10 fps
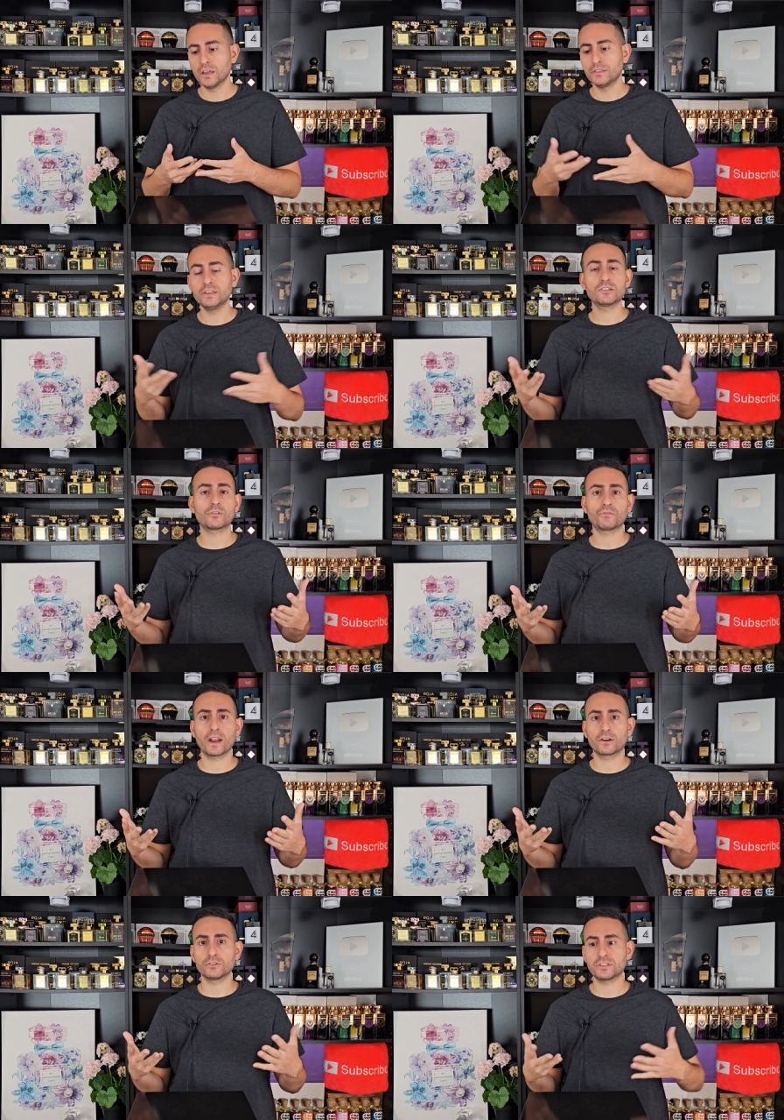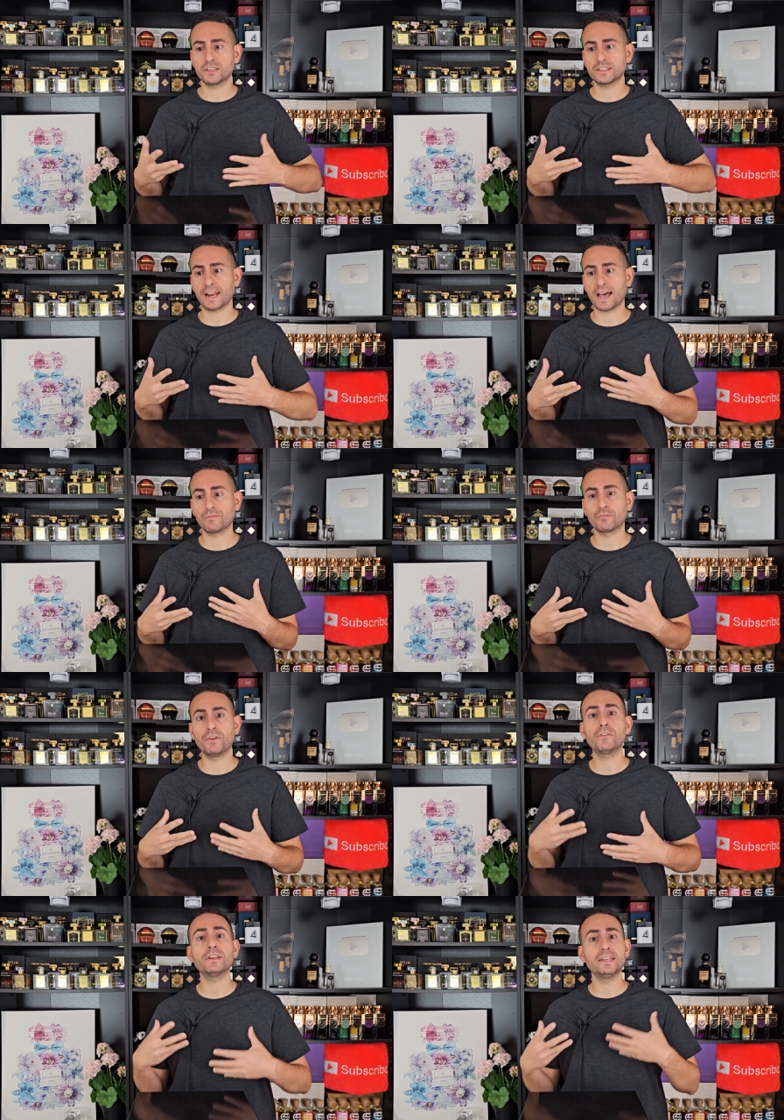These are fragrances that have a
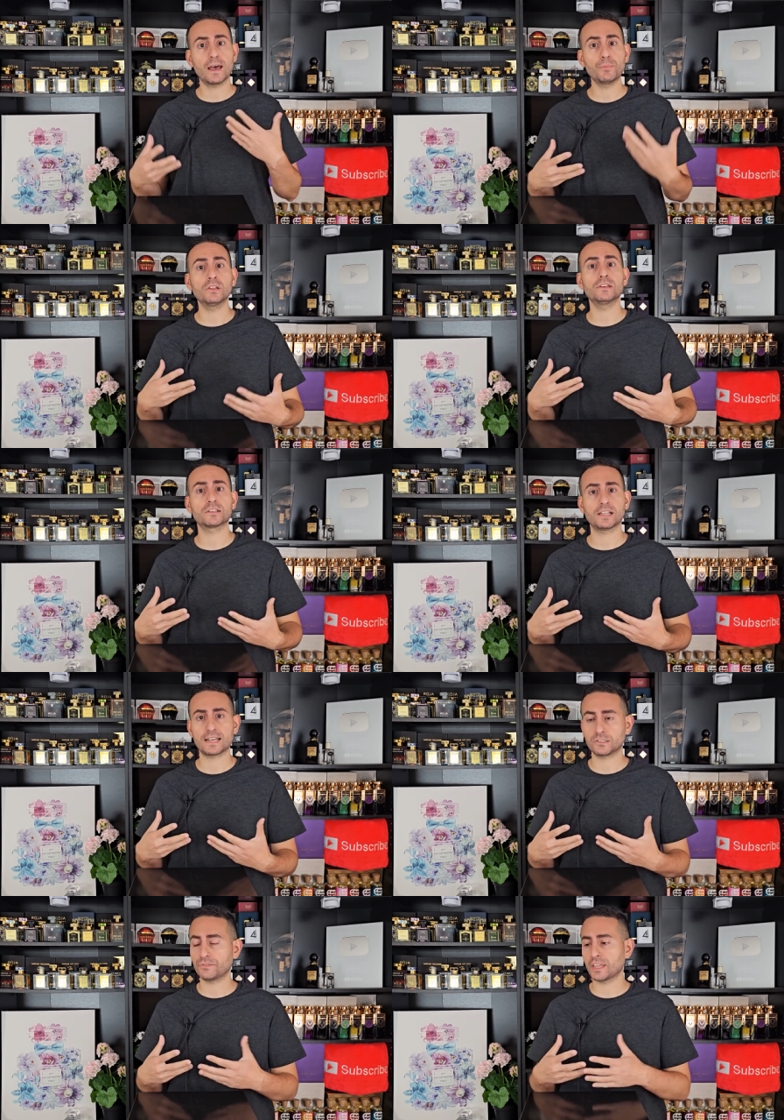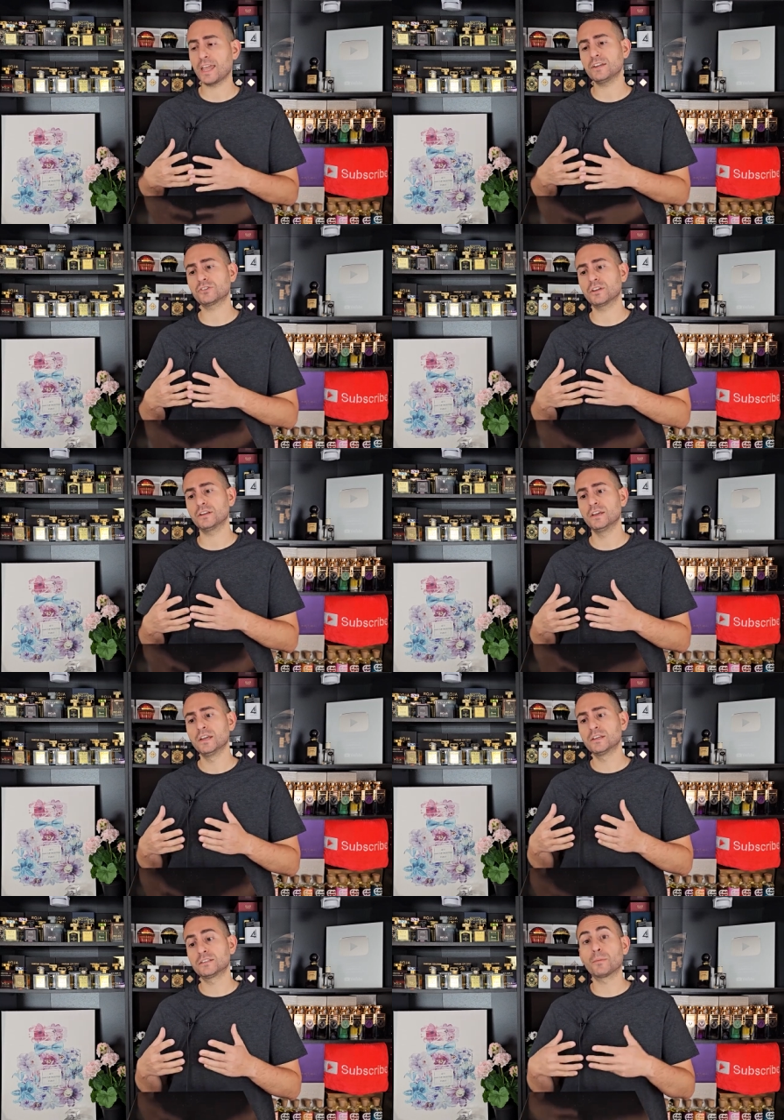very nebulous classification.
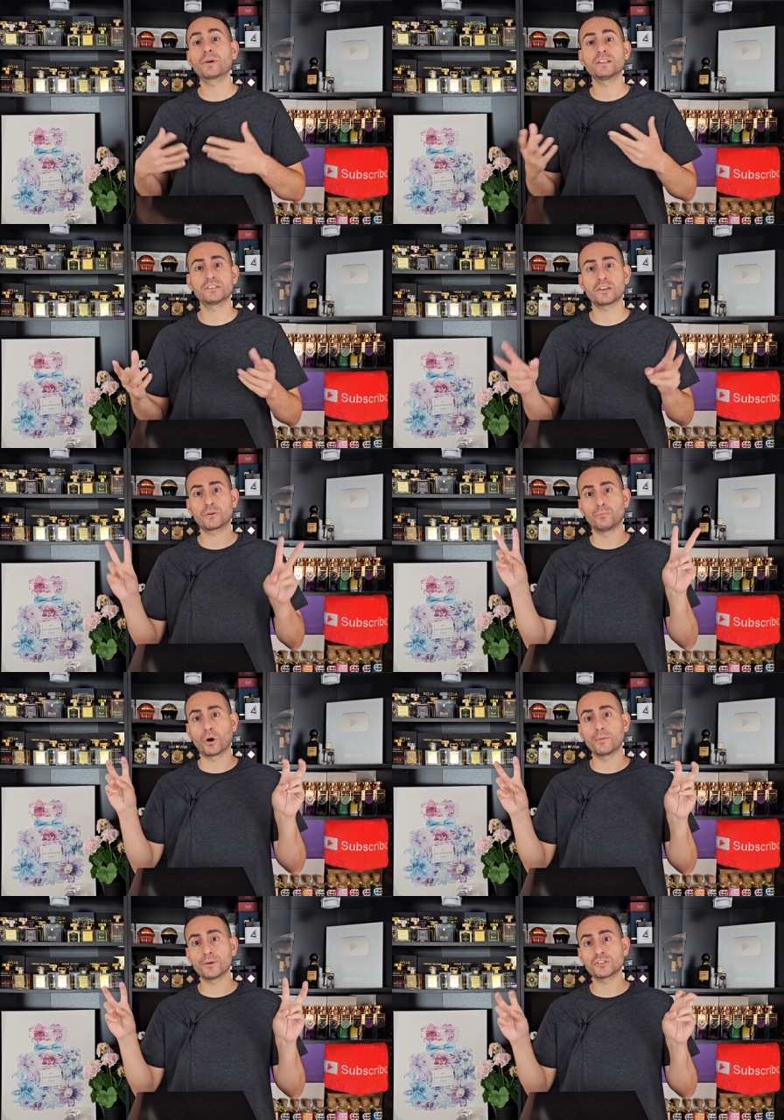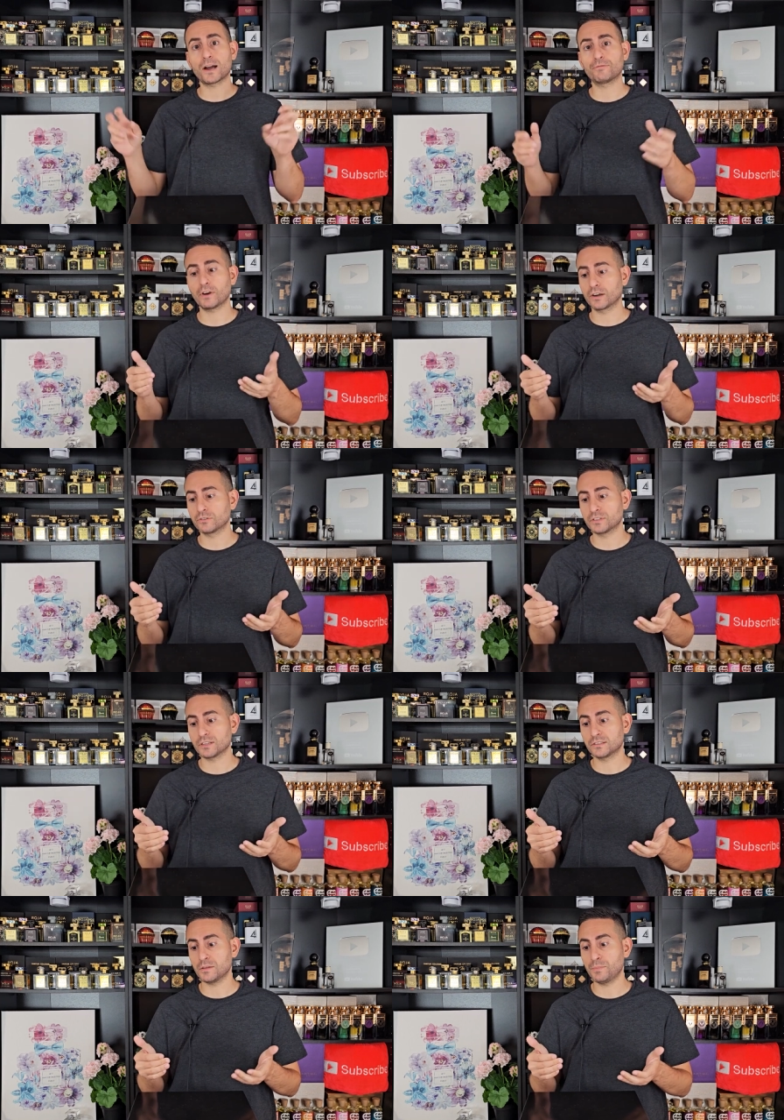Some consider barbershop
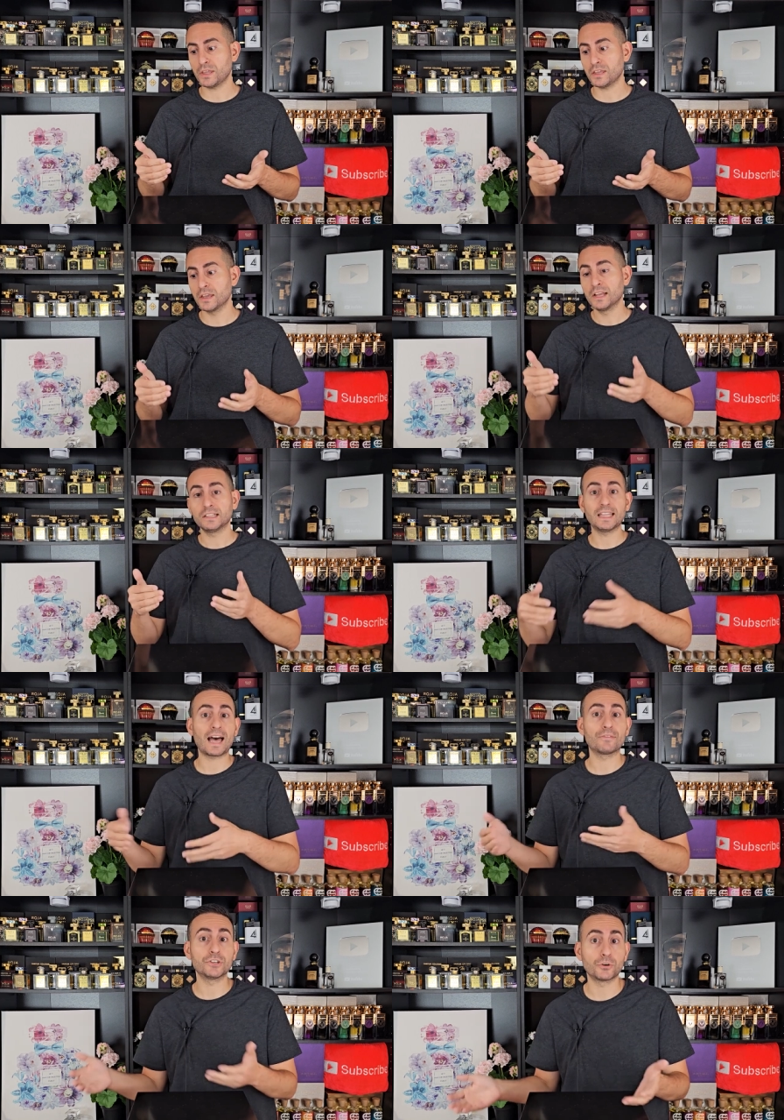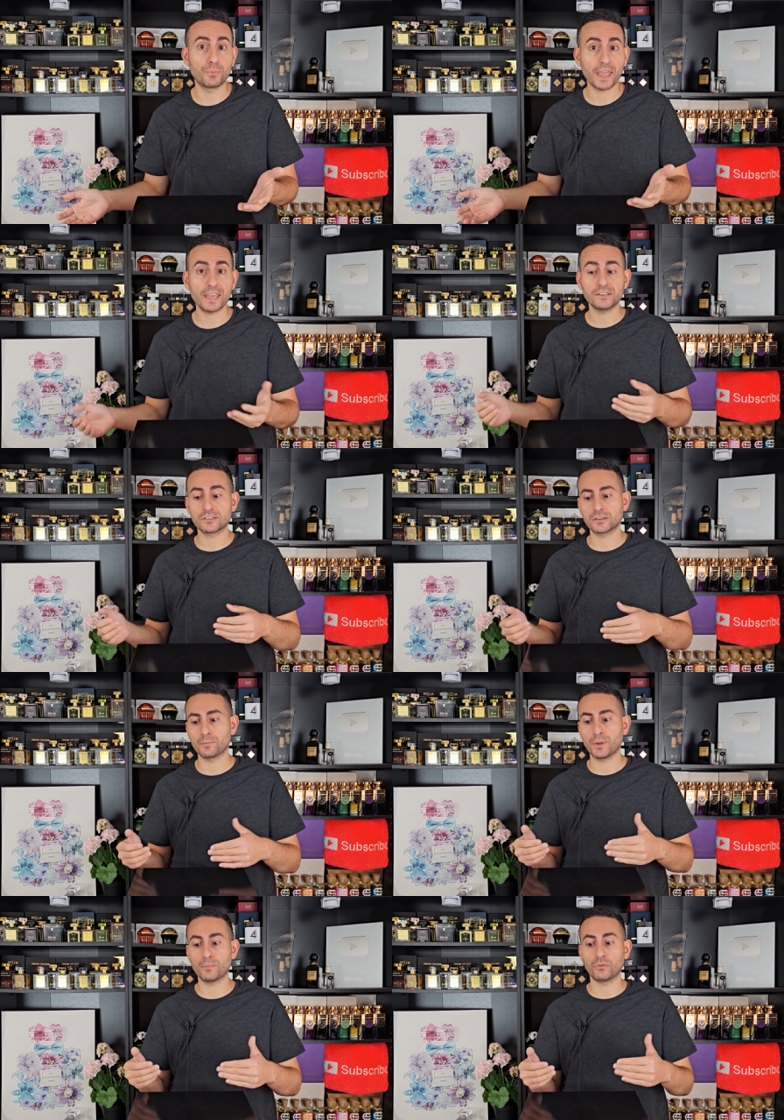fragrances to be lavender-based,
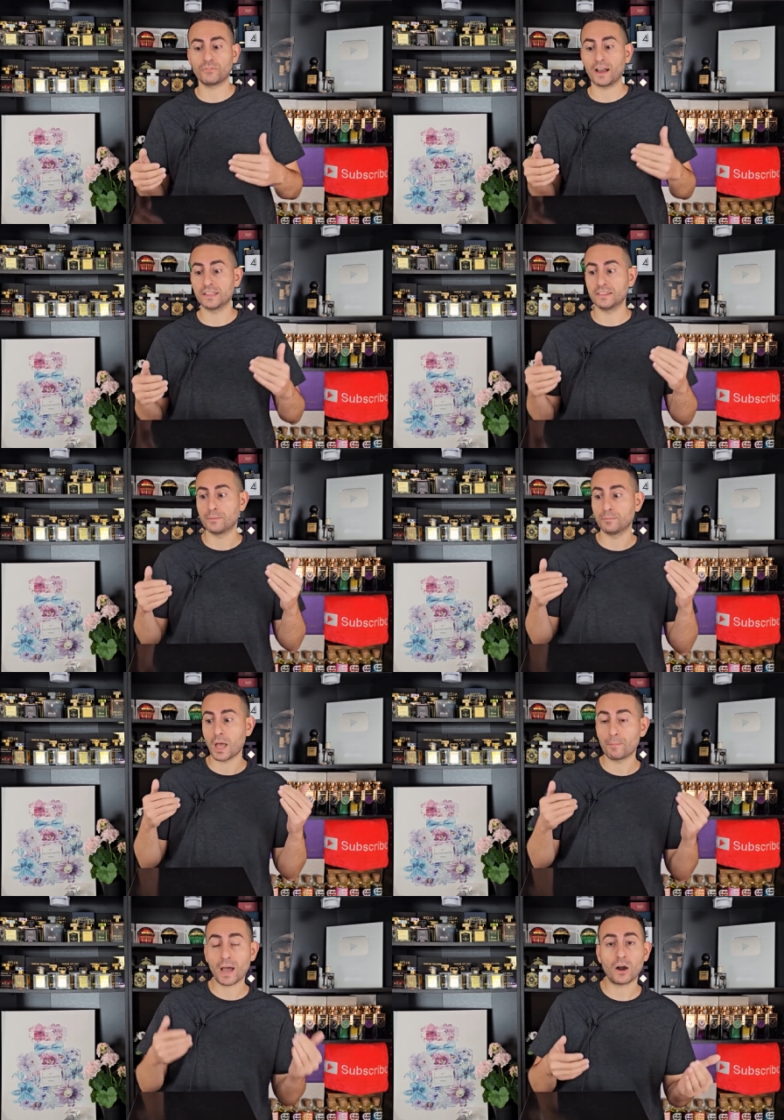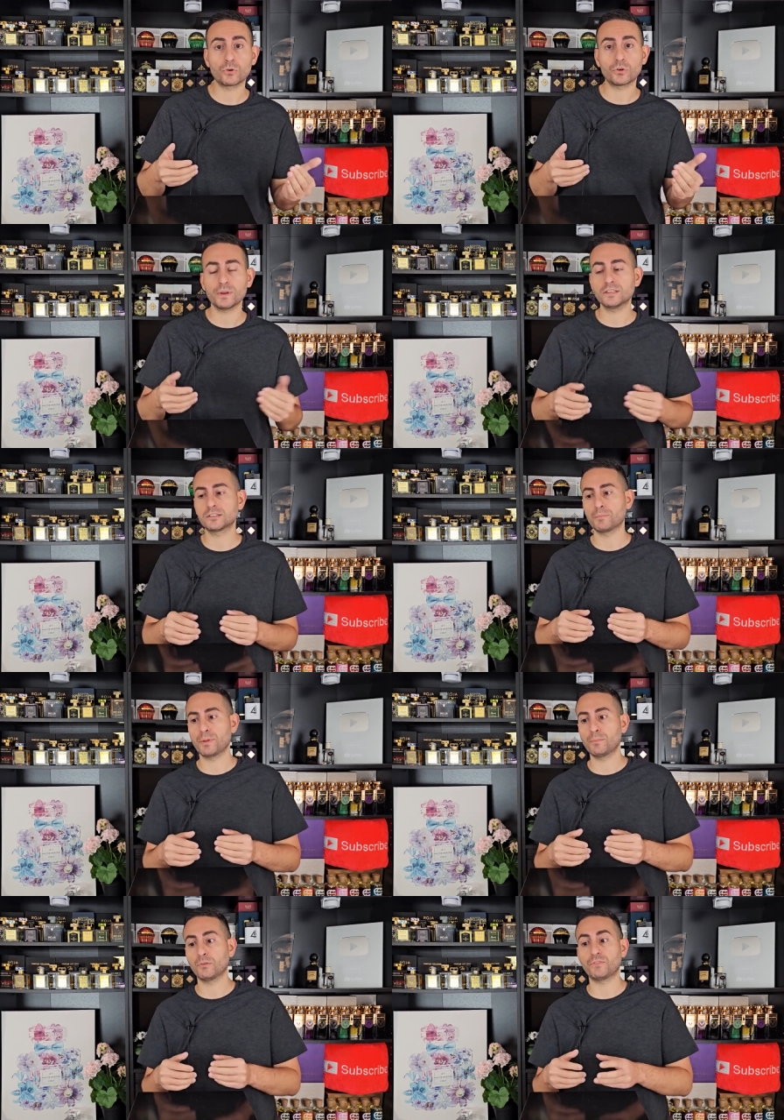some people find them powdery, some
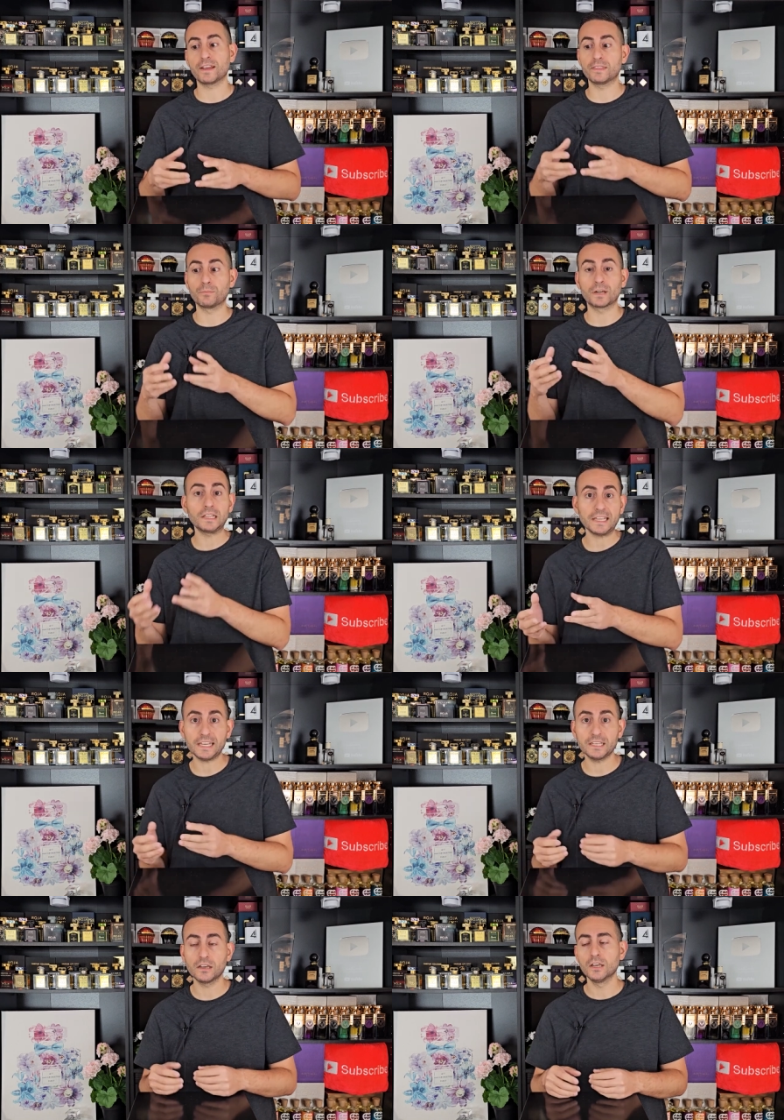people find them clean,